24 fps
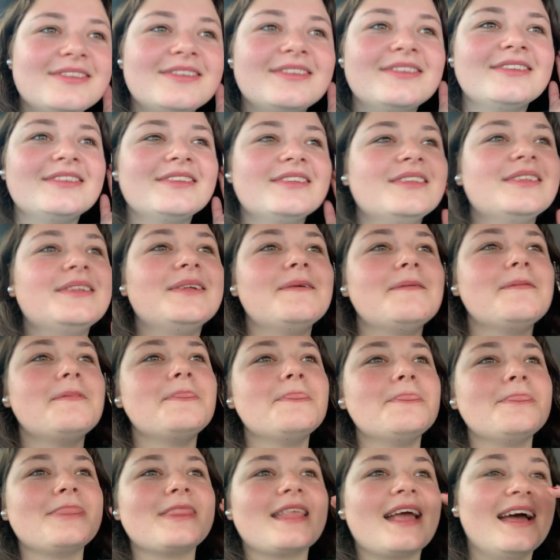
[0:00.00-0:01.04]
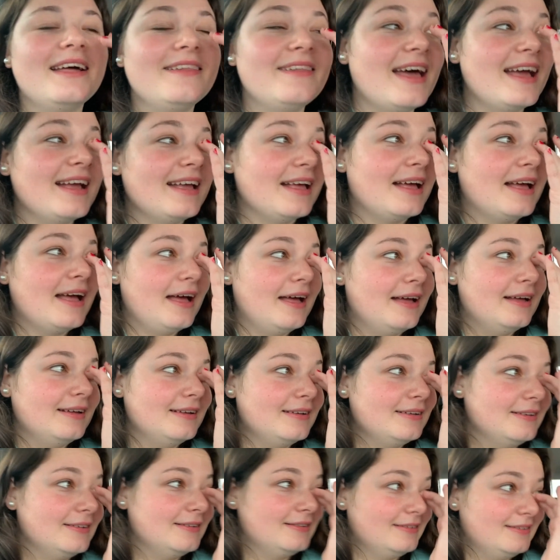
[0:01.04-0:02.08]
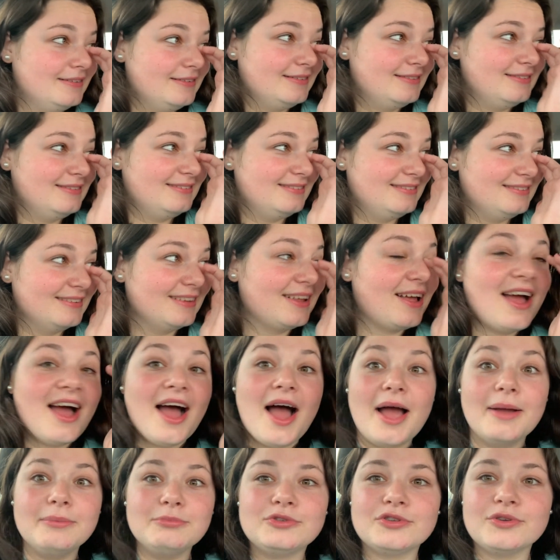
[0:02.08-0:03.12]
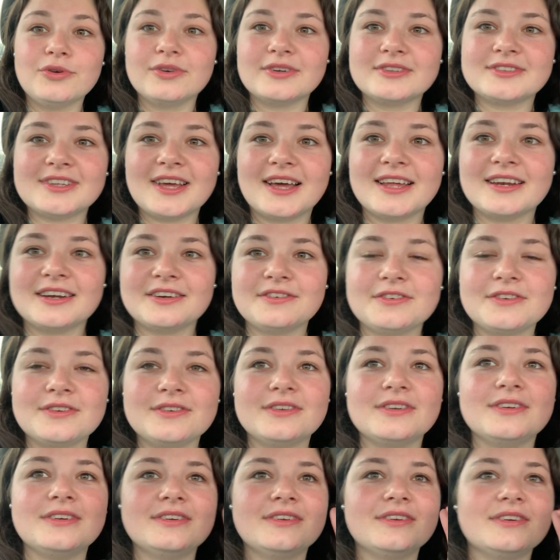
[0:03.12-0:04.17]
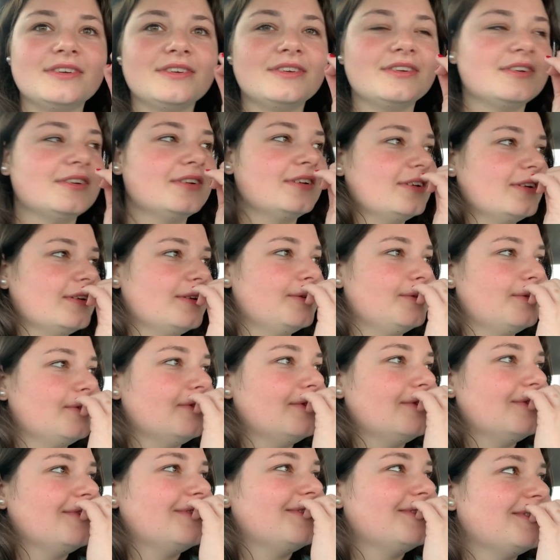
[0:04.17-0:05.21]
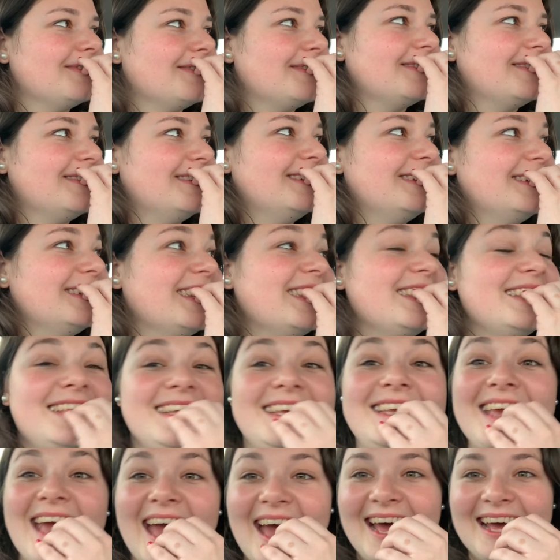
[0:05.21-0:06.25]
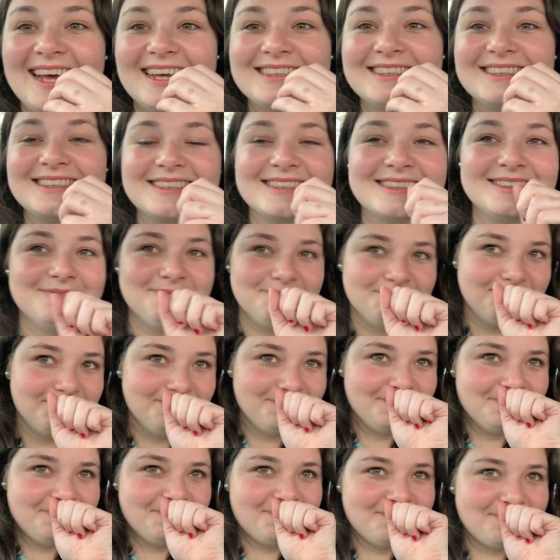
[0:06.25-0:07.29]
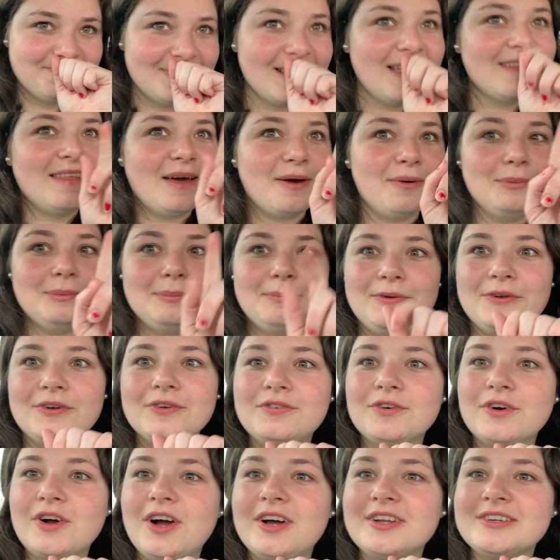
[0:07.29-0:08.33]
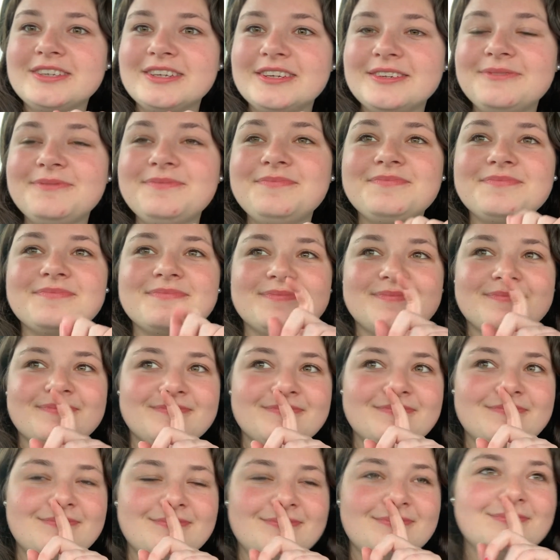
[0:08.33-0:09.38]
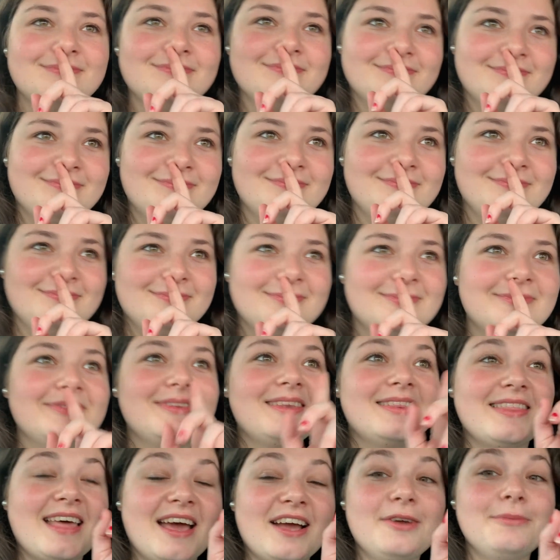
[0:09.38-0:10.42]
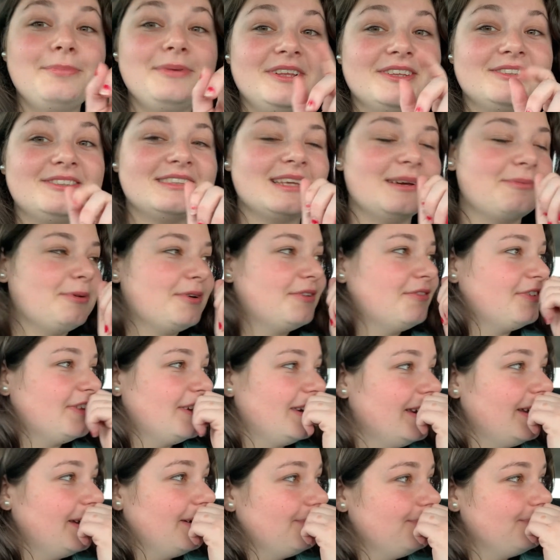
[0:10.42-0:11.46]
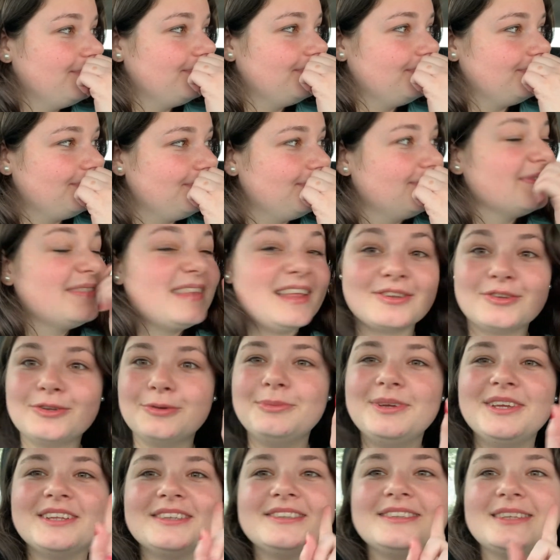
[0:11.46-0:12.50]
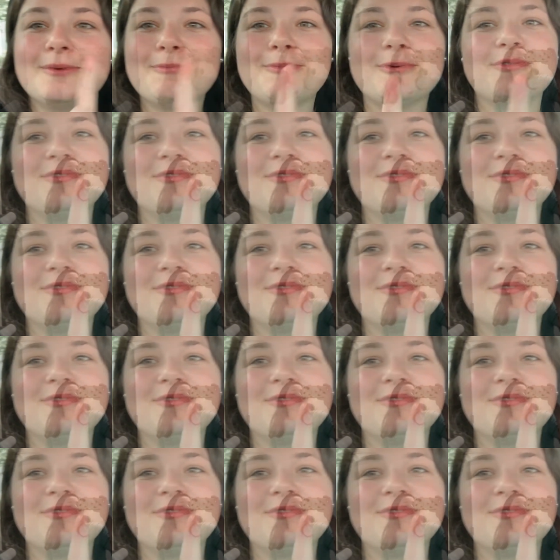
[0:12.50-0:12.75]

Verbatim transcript: excited. I'm very I excited like, to make cookies. I'm so excited. We should try to make cookies while we're drunk. Yes! Oh my gosh. That would be beautiful content. That's gonna be so much fun. That could be a separate video. Yeah. That's gonna be a separate